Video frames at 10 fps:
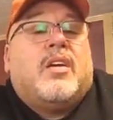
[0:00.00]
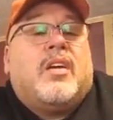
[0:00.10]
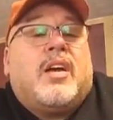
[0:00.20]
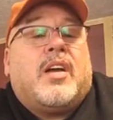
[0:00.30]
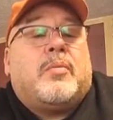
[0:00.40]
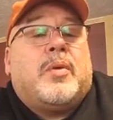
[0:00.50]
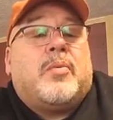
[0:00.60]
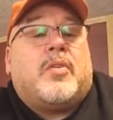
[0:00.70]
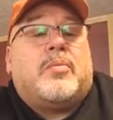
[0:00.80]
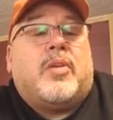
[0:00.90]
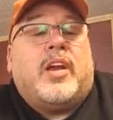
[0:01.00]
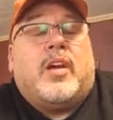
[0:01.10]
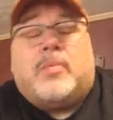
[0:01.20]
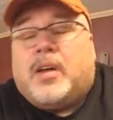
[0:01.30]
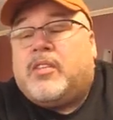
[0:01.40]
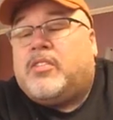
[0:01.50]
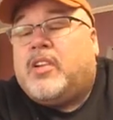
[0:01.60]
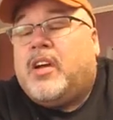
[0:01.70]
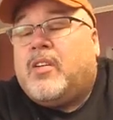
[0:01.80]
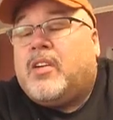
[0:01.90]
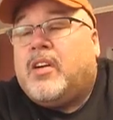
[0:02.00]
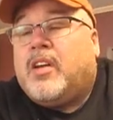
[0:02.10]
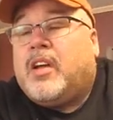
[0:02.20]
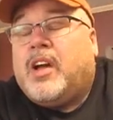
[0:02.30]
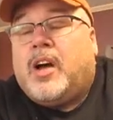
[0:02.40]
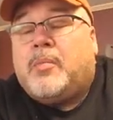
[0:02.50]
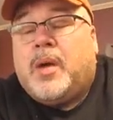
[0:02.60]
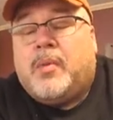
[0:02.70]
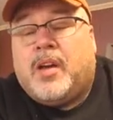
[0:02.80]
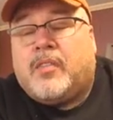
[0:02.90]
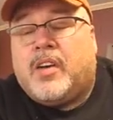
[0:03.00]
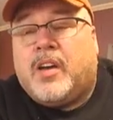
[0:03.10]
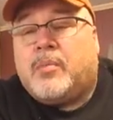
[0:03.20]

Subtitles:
got people complaining about the sound cutting out. Maybe I've got